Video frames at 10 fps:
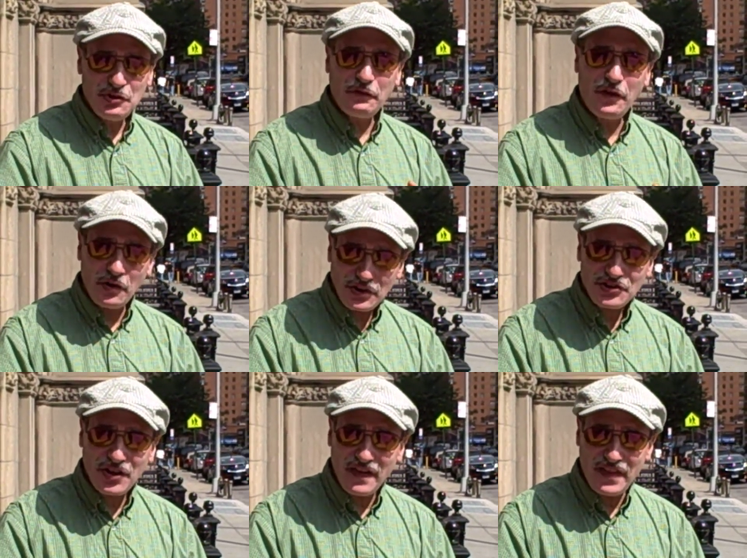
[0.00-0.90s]
You
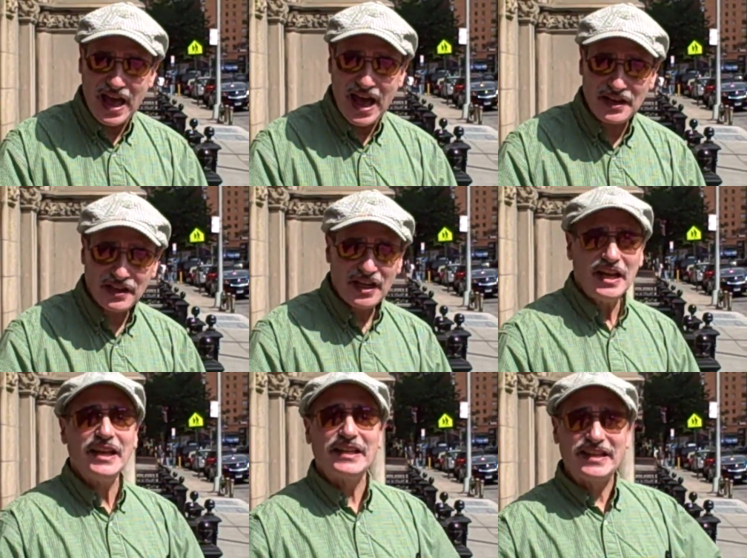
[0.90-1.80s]
focus on that,
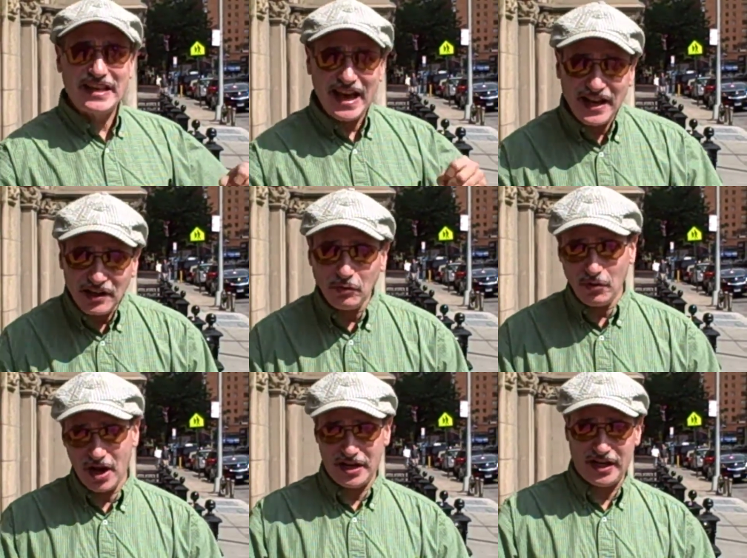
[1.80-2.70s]
get it
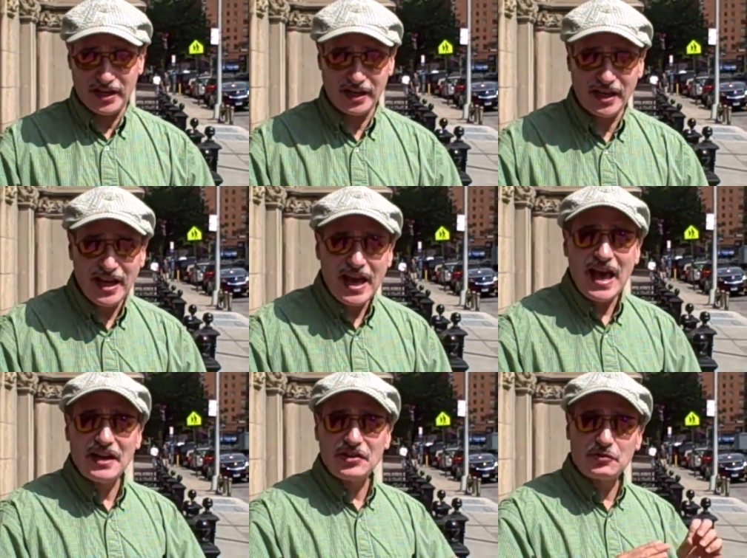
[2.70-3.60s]
running,
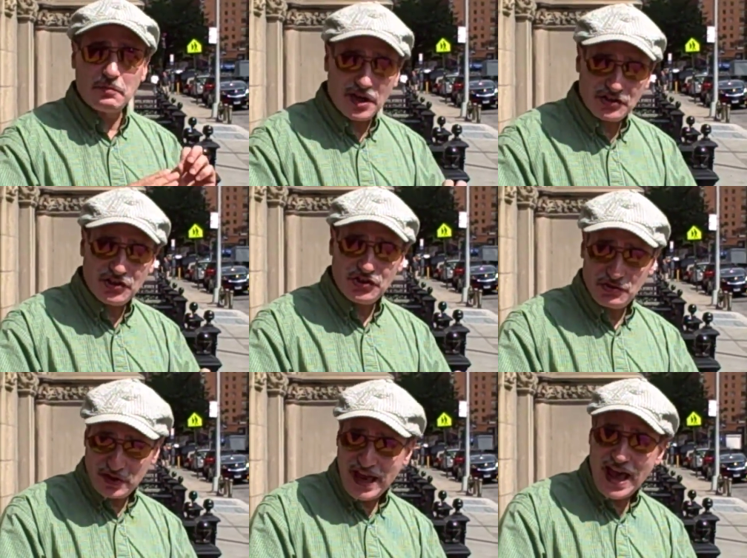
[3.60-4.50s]
and as much
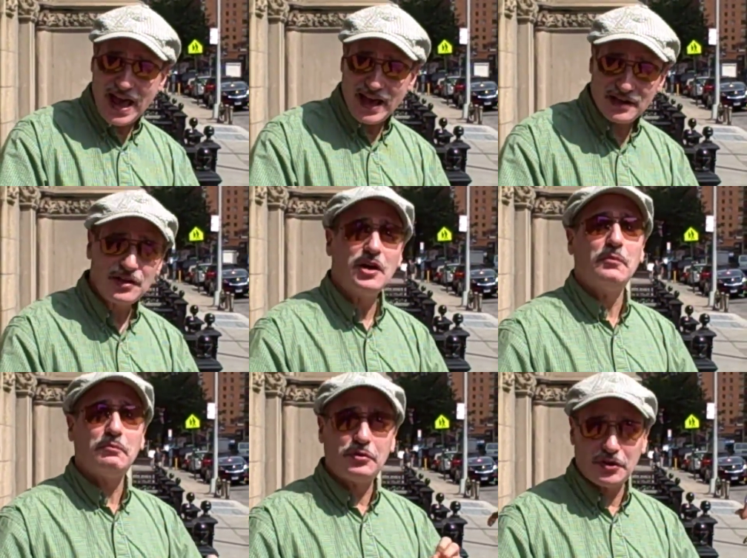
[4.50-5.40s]
as you can,
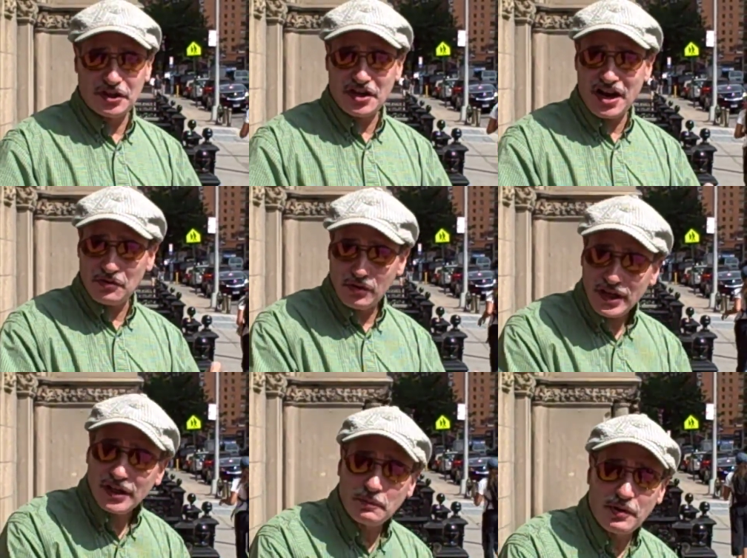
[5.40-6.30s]
put it on
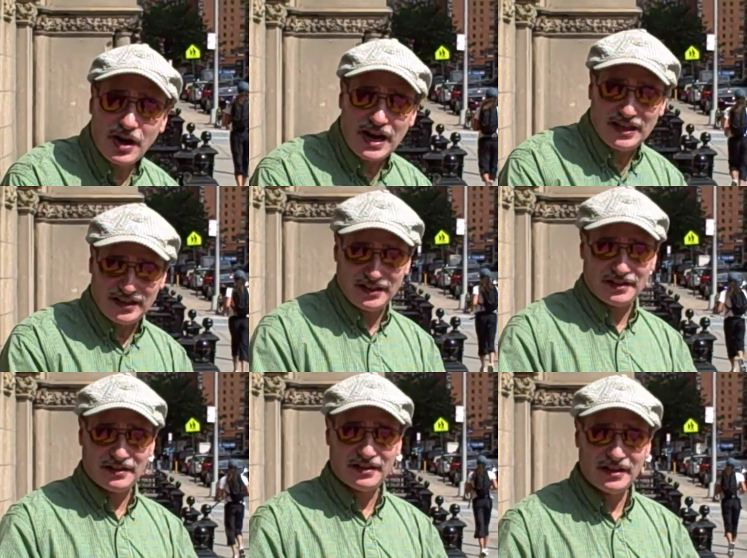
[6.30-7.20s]
autopilot.
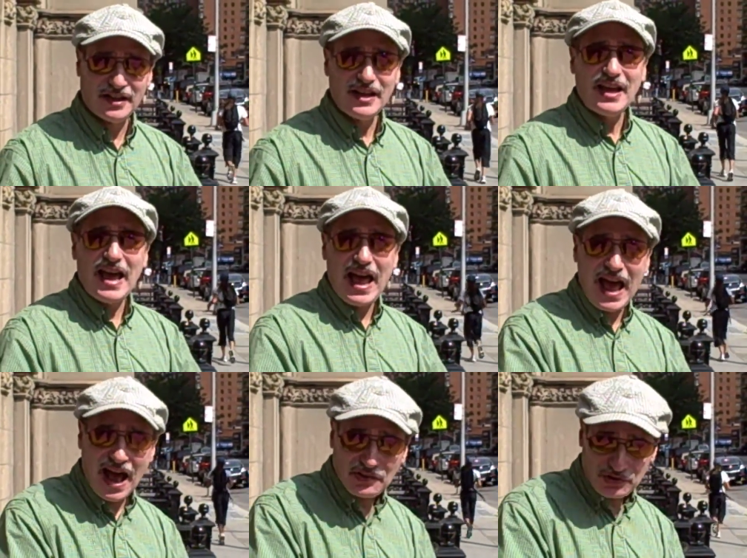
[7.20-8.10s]

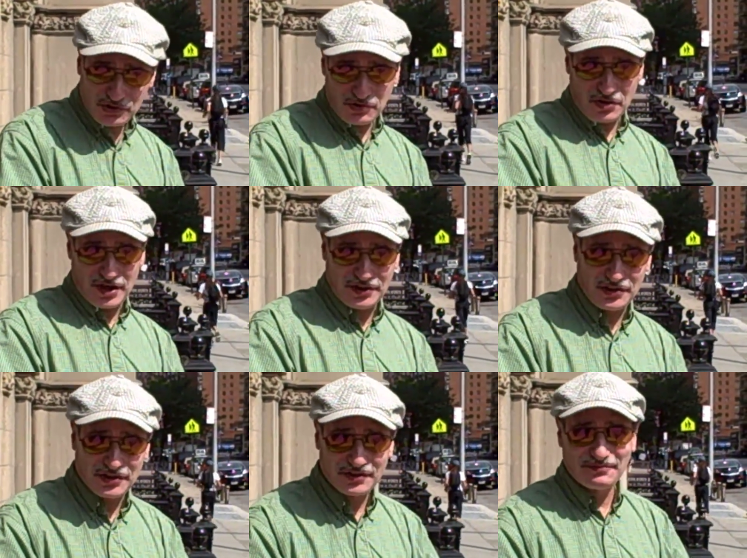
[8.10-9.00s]

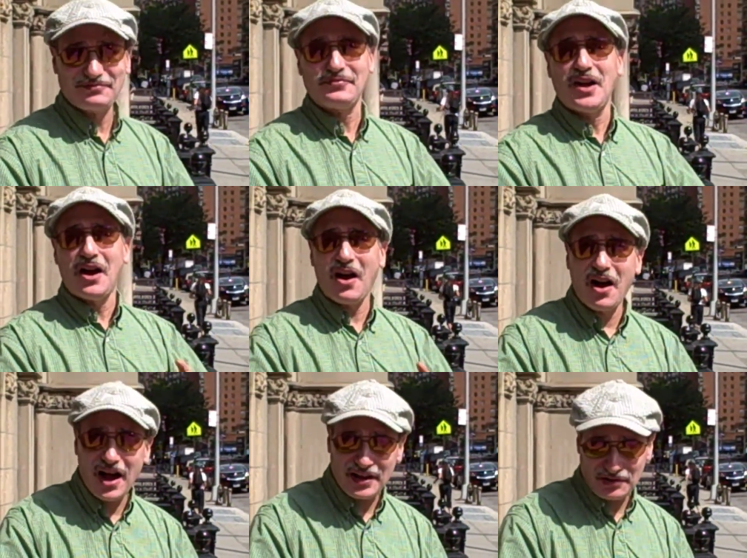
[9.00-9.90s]
Outsource.
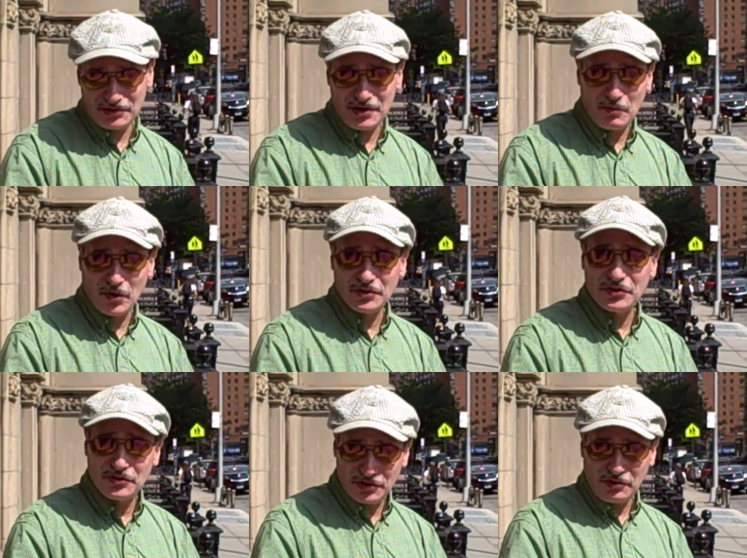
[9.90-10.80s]
Hire
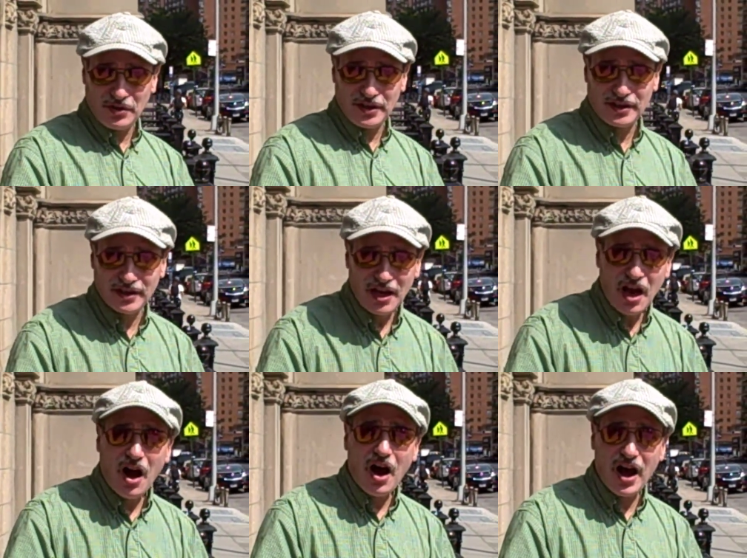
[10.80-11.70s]
someone to do
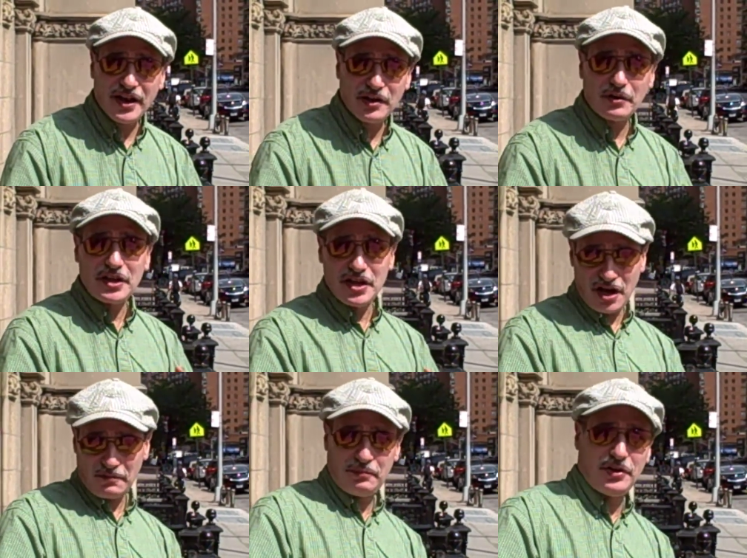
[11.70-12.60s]
it. Hire a
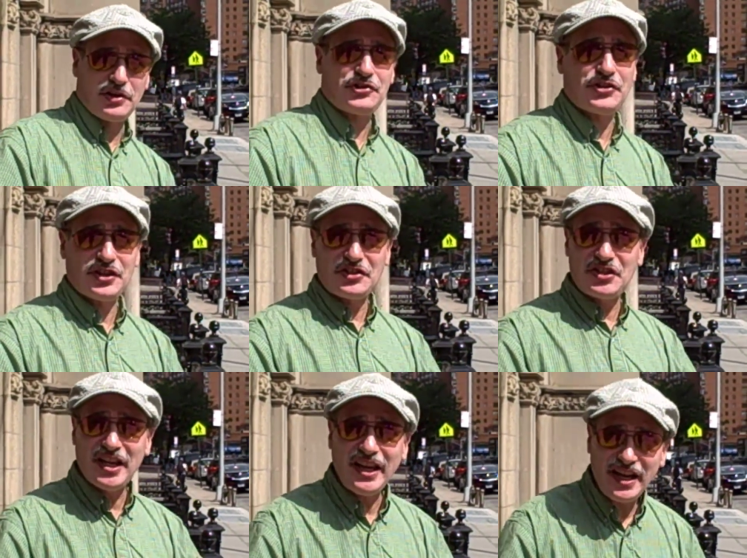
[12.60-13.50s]
young person, a
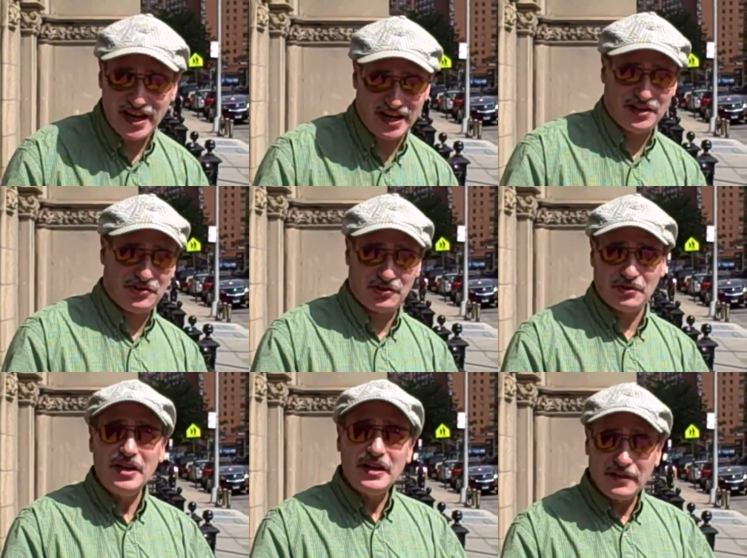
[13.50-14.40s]

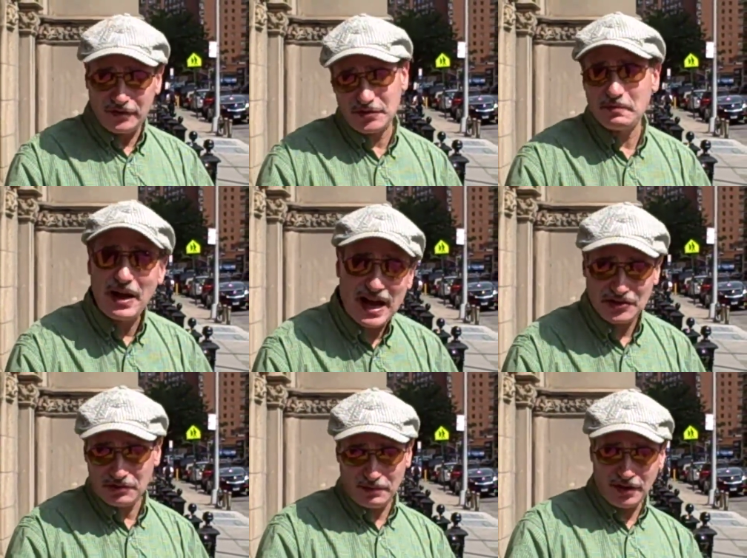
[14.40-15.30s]
teenager, if it's
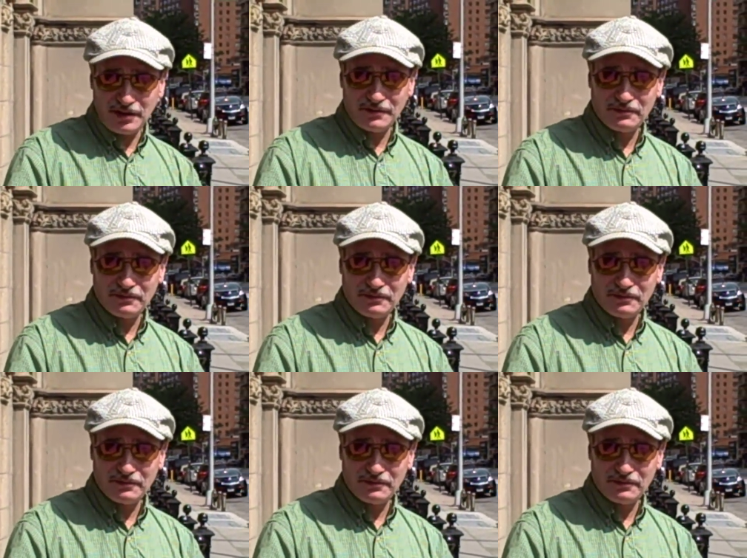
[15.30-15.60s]
possible.